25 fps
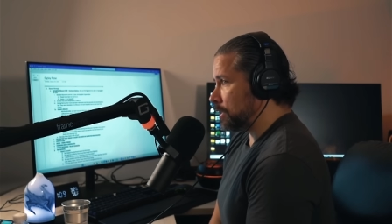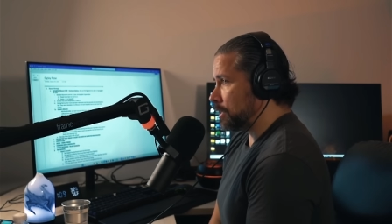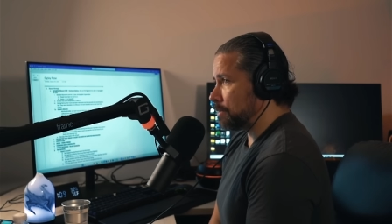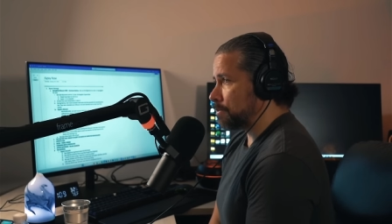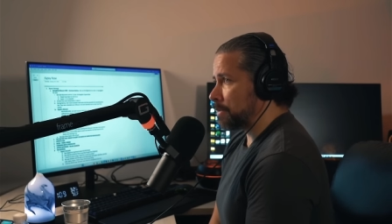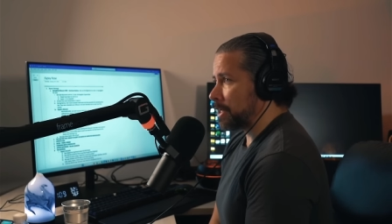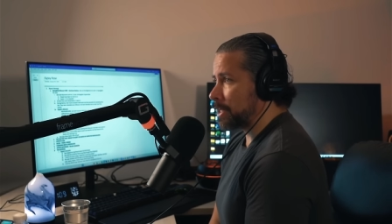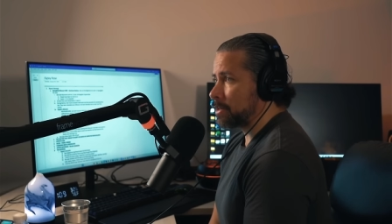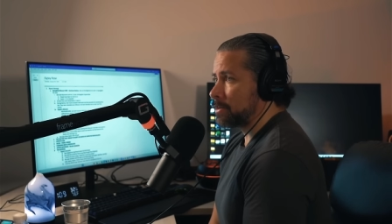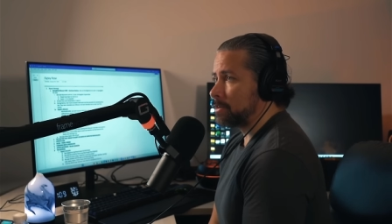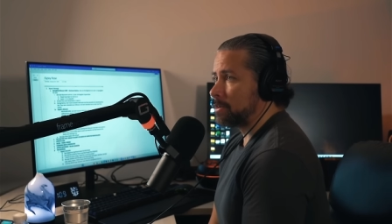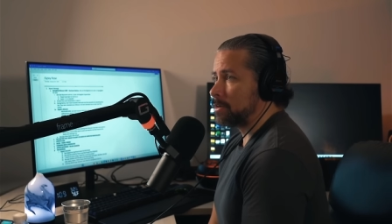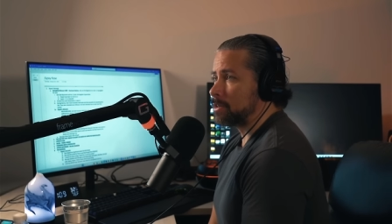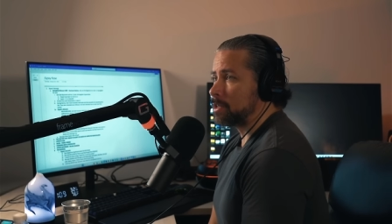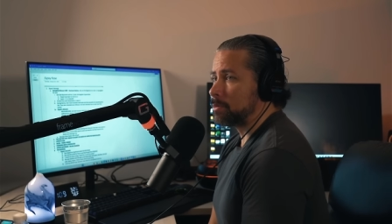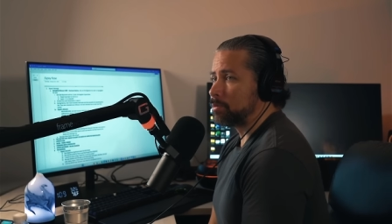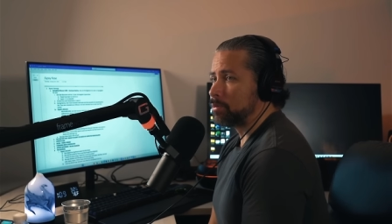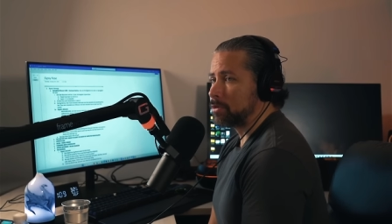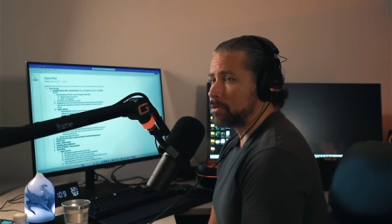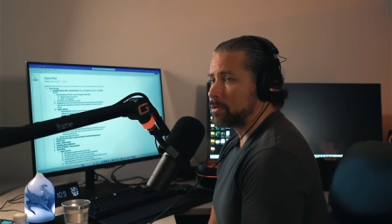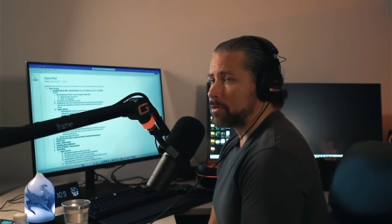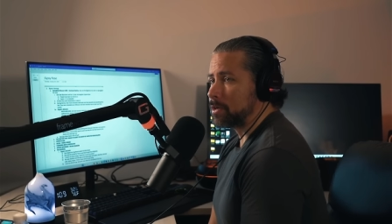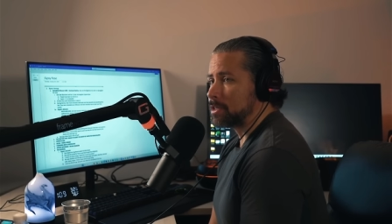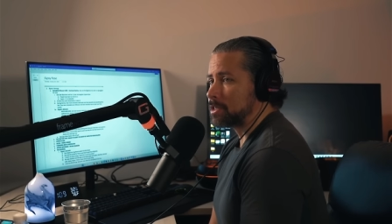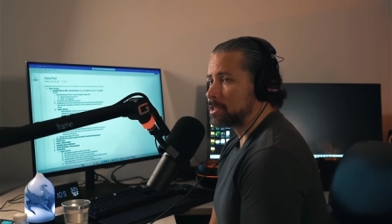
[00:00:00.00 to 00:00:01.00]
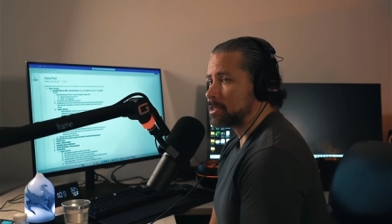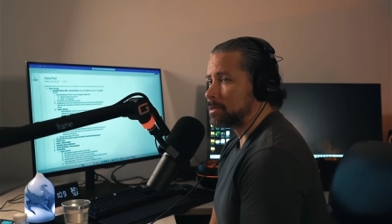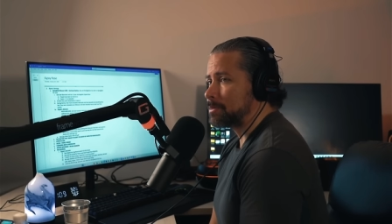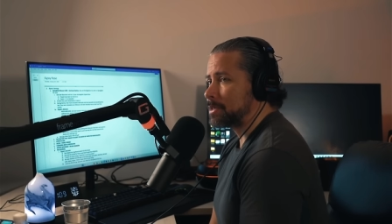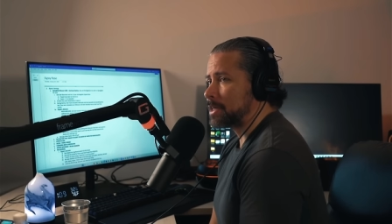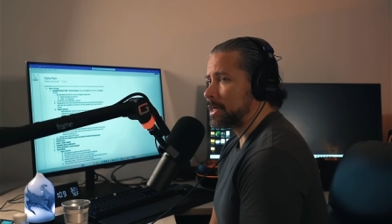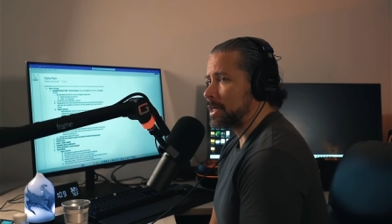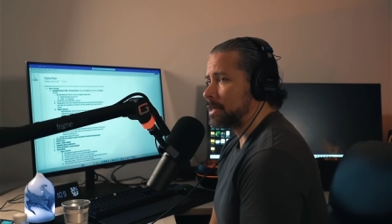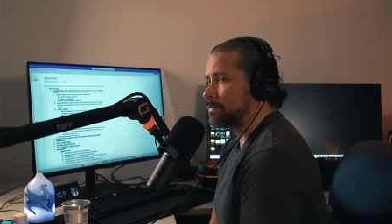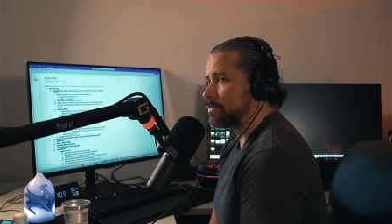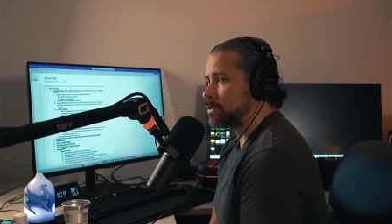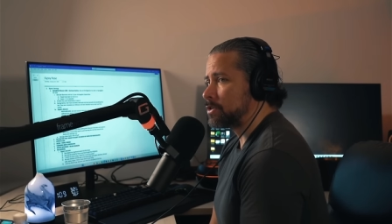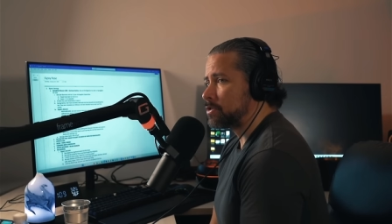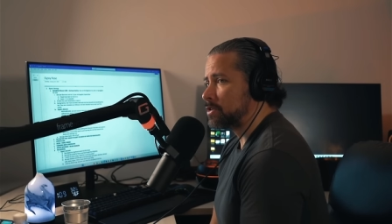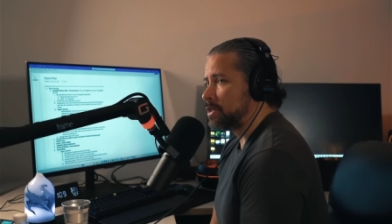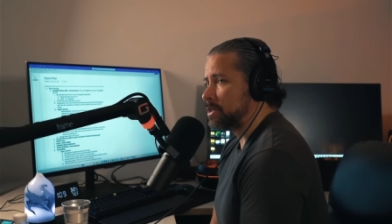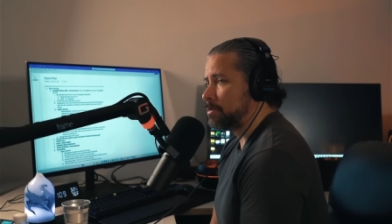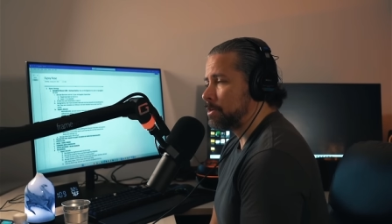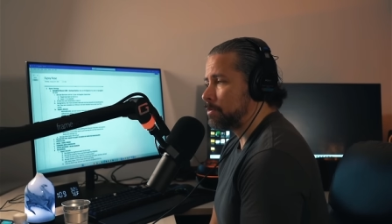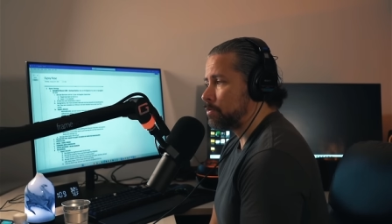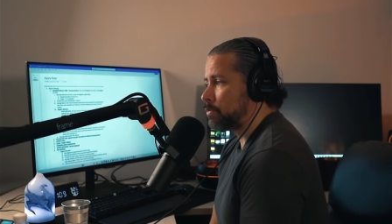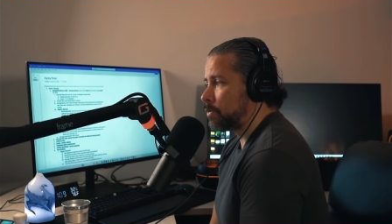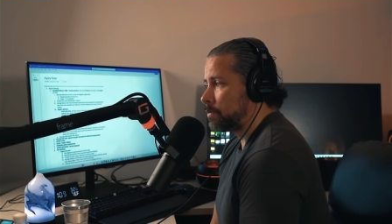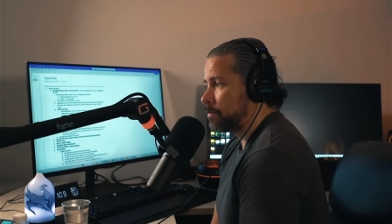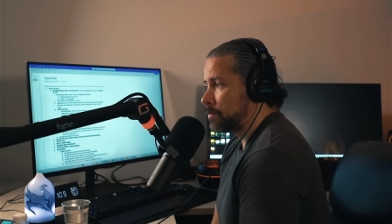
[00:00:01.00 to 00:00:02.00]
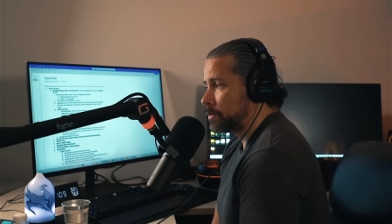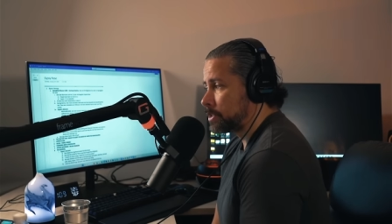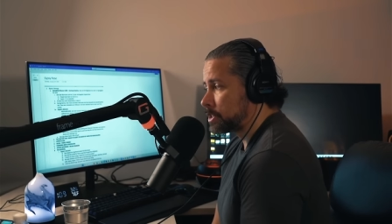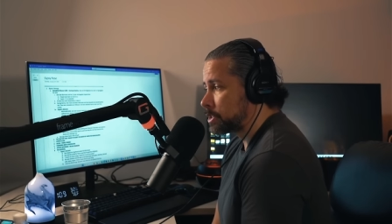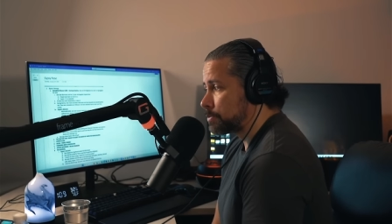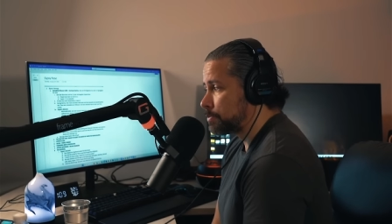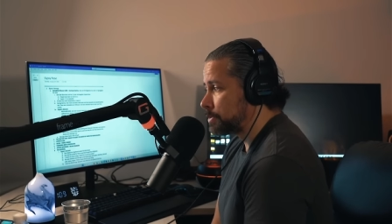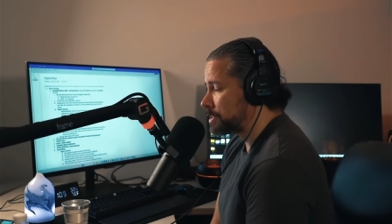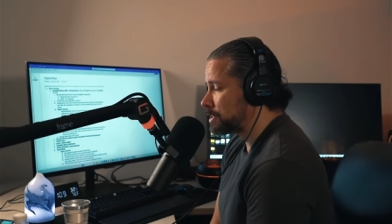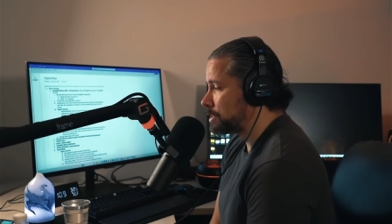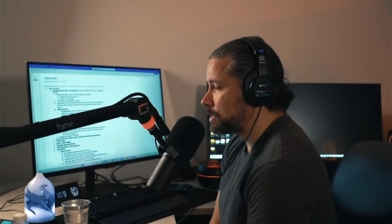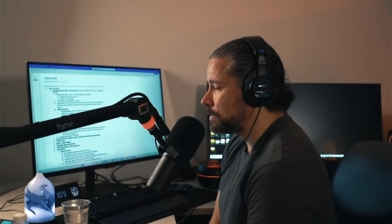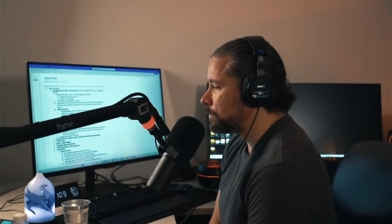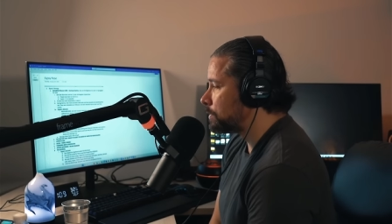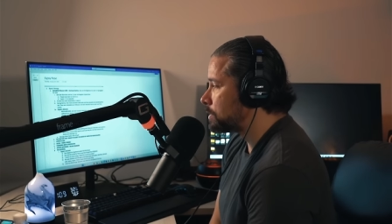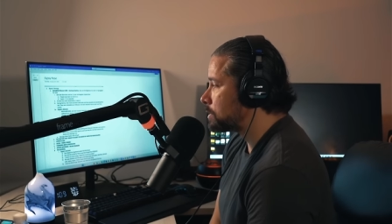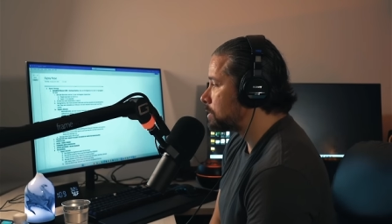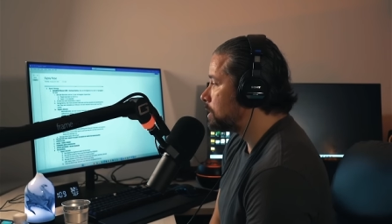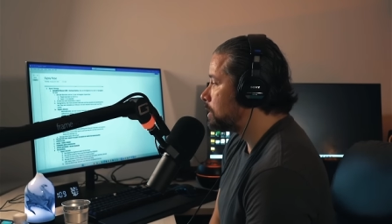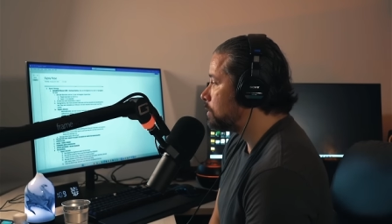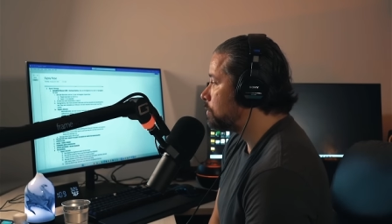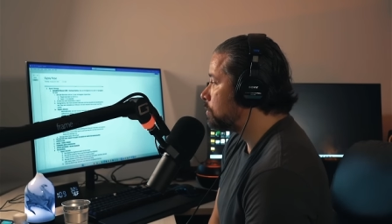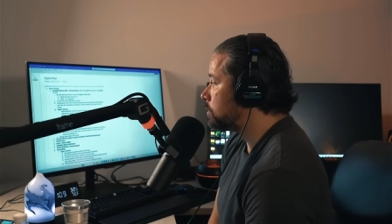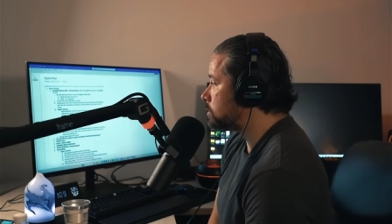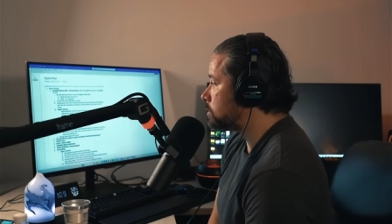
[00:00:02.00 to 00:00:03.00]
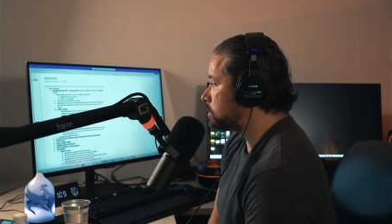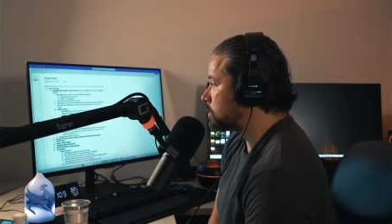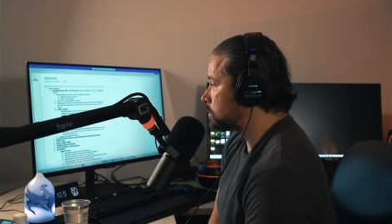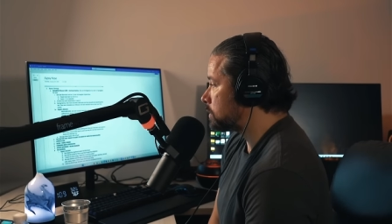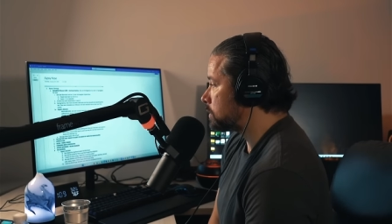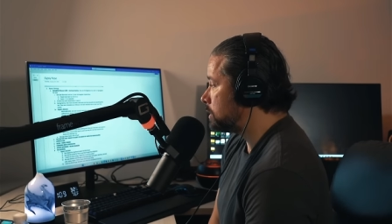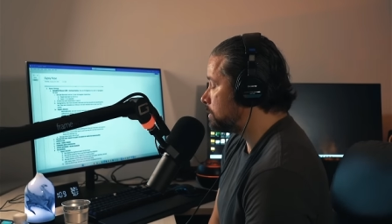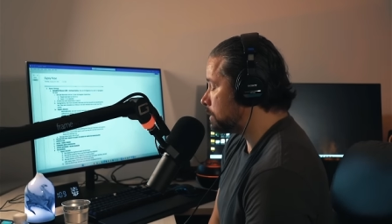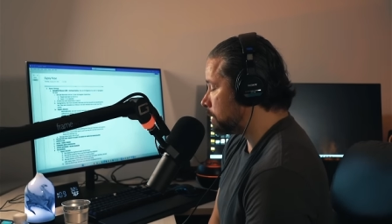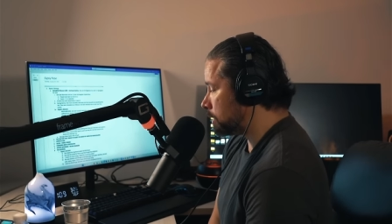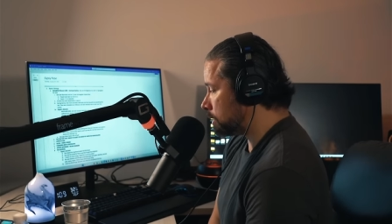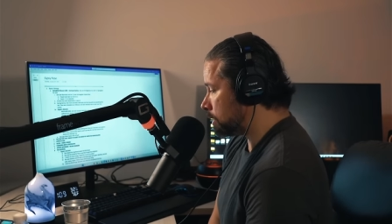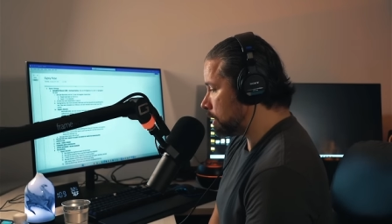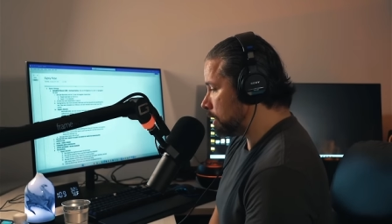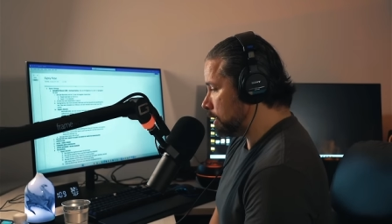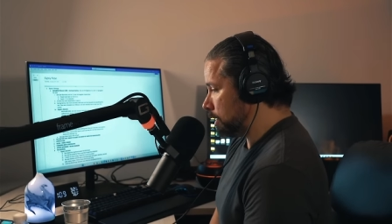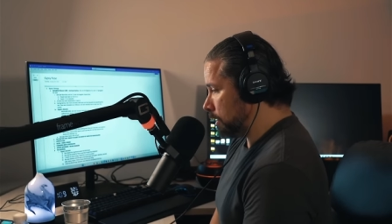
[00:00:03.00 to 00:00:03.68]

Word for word: I don't know. They put her on some kind of a treatment. Well, what specifically was the treatment?